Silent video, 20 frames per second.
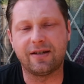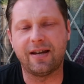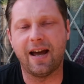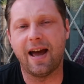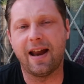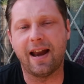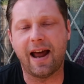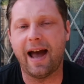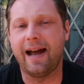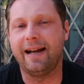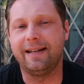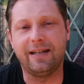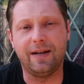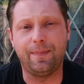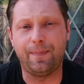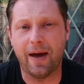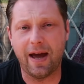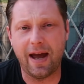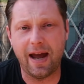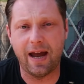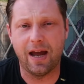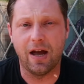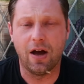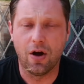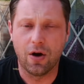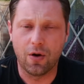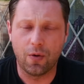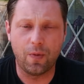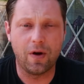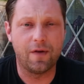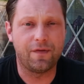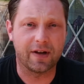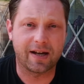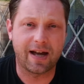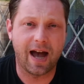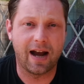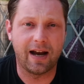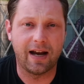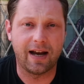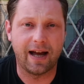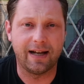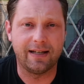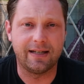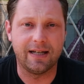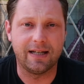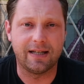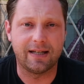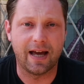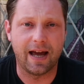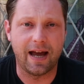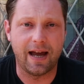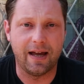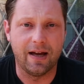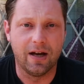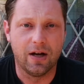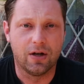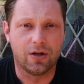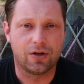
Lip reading: 1080p with the Canon 80D.